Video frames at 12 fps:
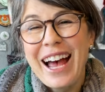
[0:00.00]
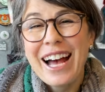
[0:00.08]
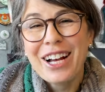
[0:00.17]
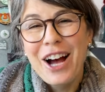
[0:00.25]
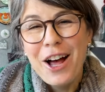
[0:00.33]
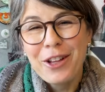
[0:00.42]
at
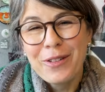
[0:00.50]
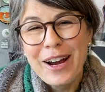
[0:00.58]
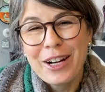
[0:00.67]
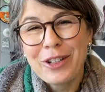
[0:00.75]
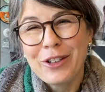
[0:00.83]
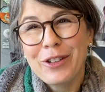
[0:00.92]

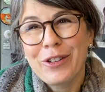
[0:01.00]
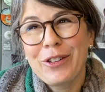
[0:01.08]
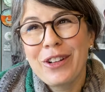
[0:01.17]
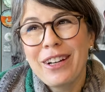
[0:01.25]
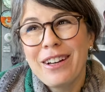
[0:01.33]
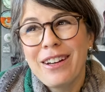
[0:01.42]
Colorado
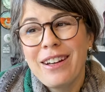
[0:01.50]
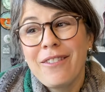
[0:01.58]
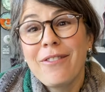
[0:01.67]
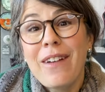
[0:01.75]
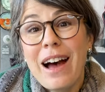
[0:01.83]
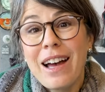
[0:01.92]

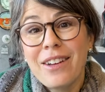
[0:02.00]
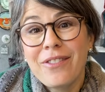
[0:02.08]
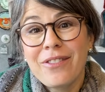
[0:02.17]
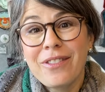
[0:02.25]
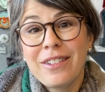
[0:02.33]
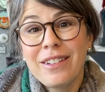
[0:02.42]
5
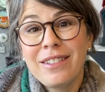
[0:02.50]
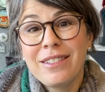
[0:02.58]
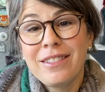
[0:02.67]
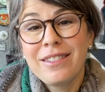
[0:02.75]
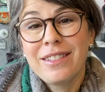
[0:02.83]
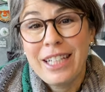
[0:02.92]

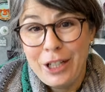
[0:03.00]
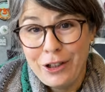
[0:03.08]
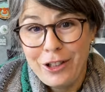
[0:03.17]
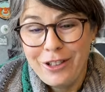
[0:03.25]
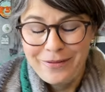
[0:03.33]
Knitter.